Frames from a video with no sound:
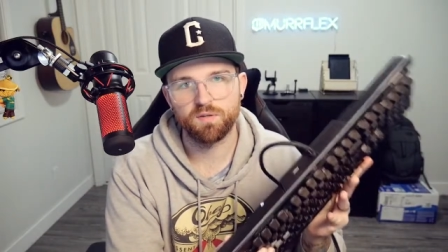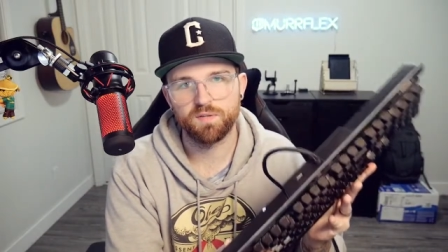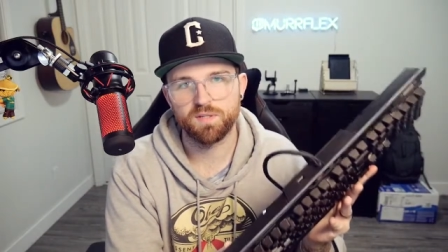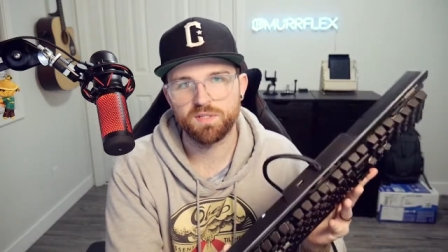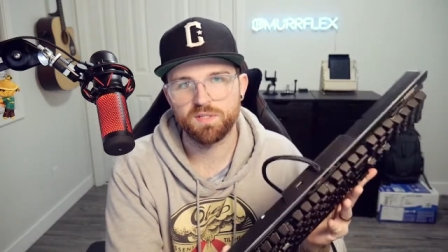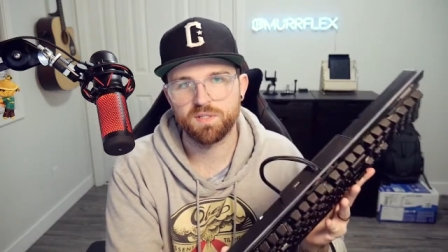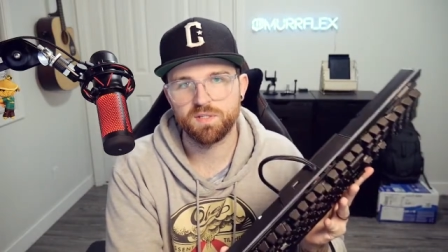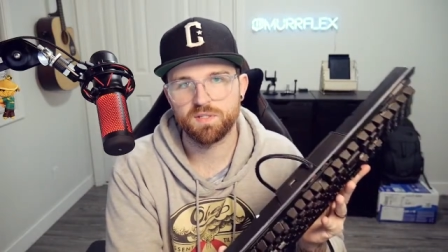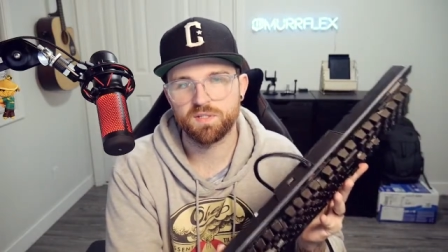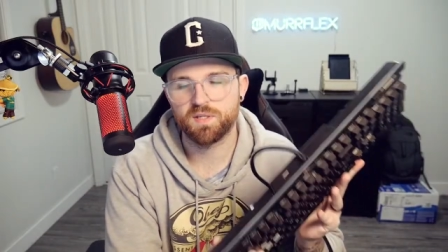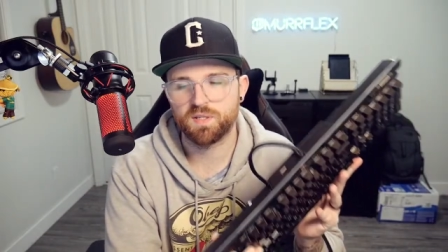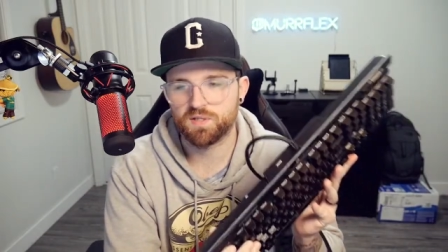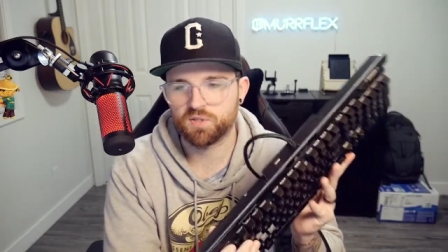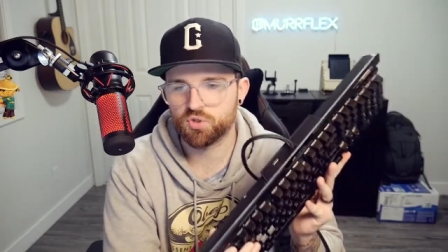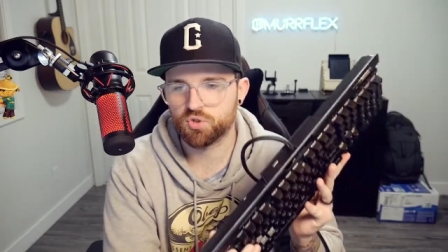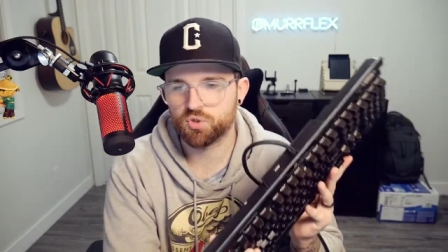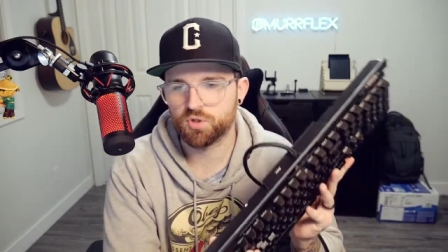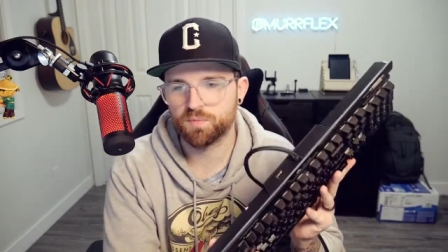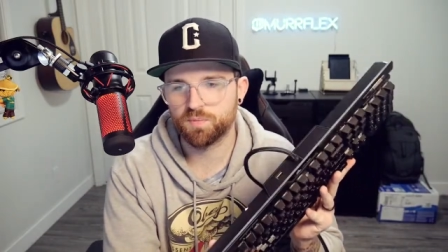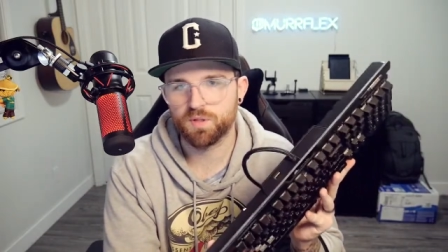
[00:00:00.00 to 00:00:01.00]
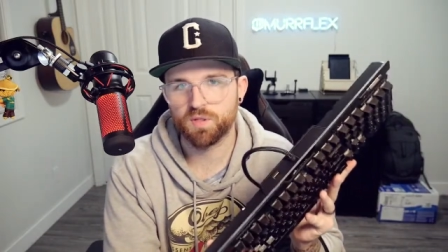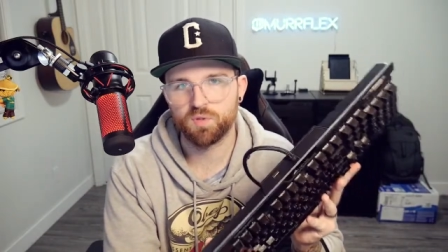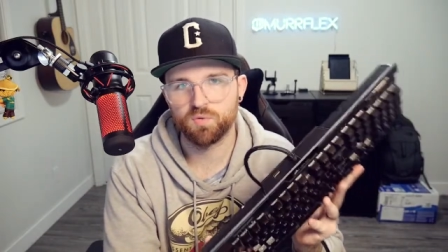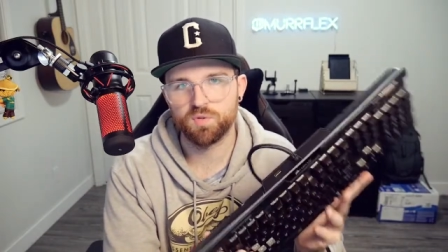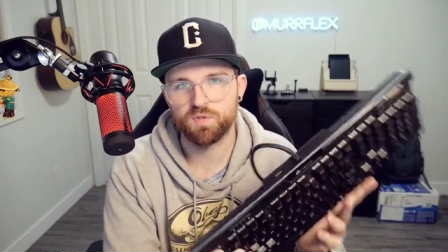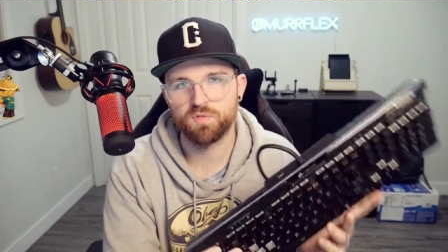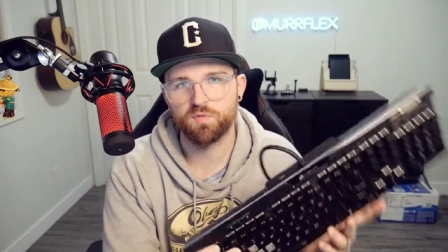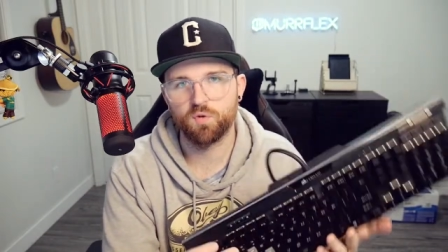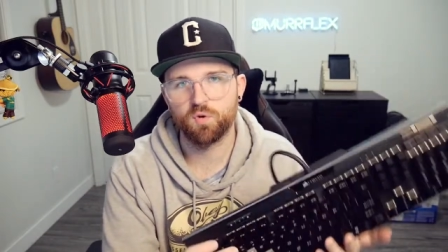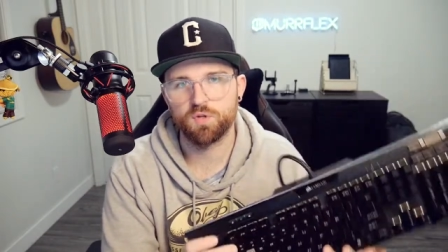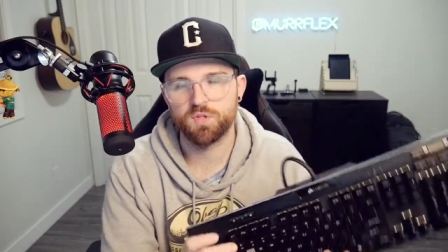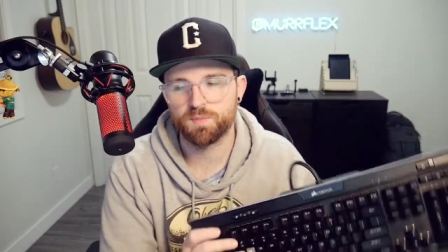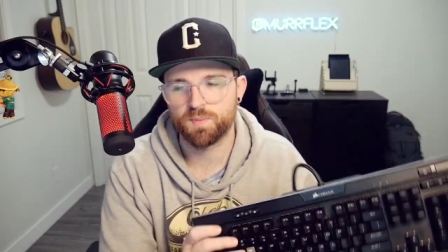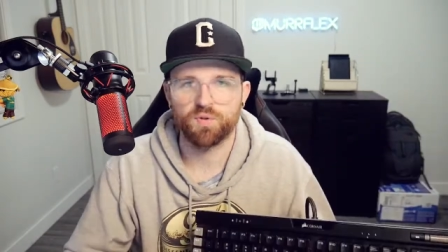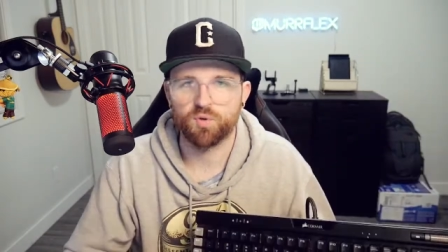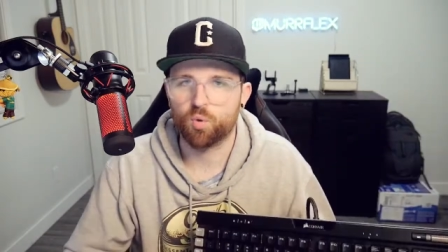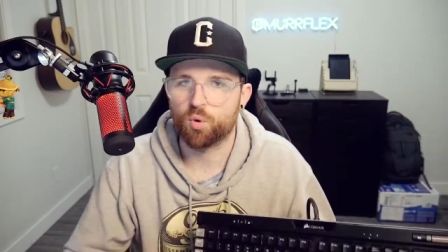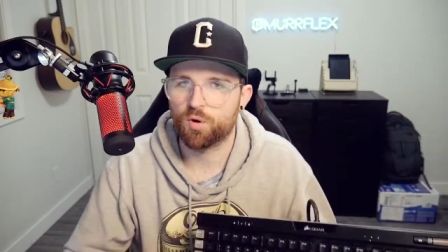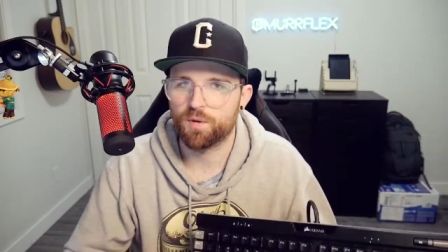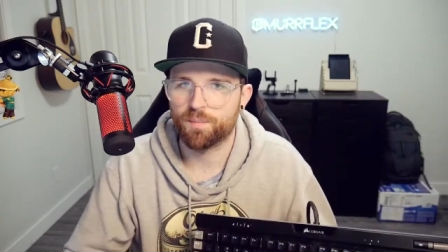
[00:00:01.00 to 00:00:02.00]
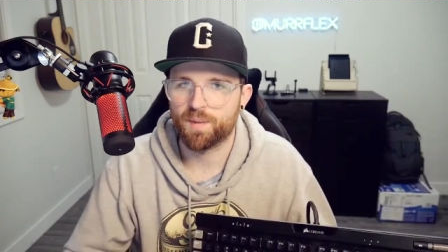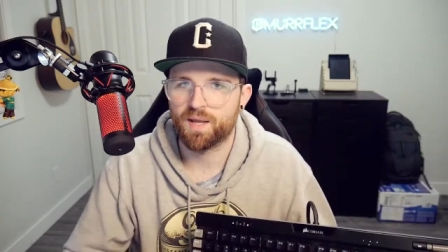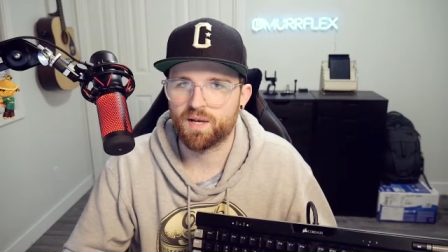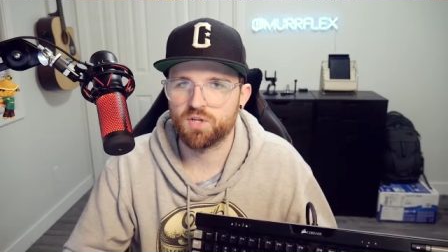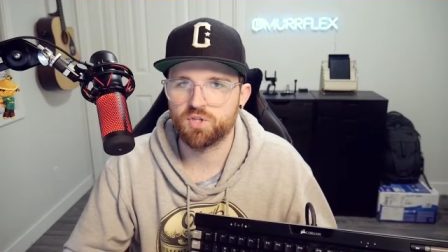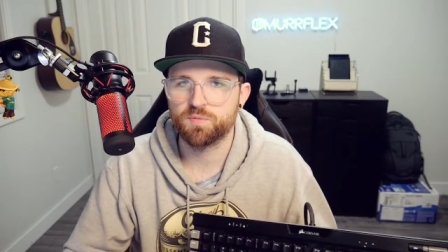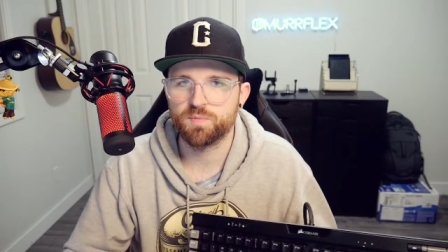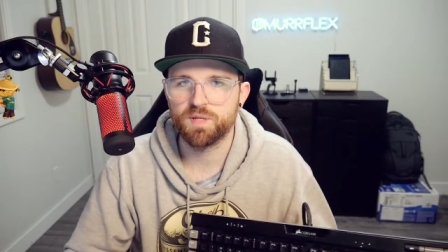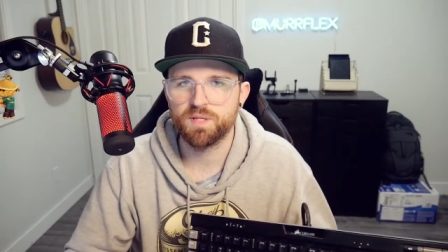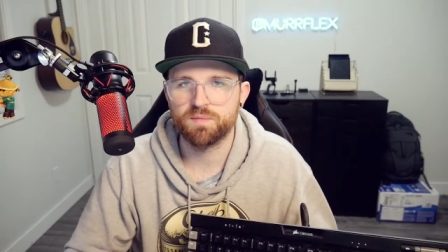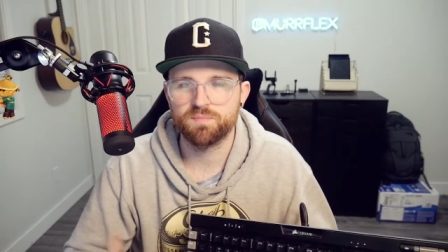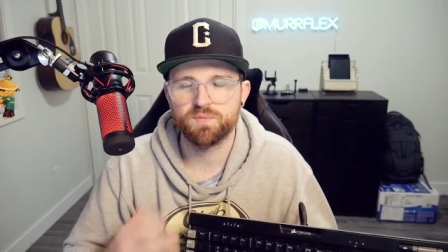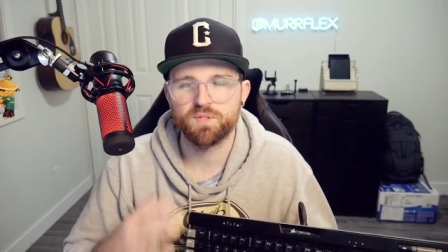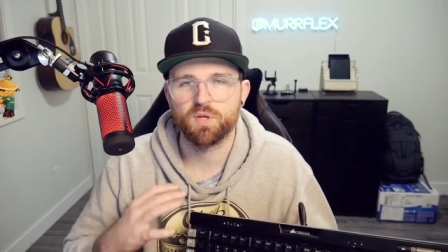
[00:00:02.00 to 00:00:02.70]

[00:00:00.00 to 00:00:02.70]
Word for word: This is extremely useful with cord management.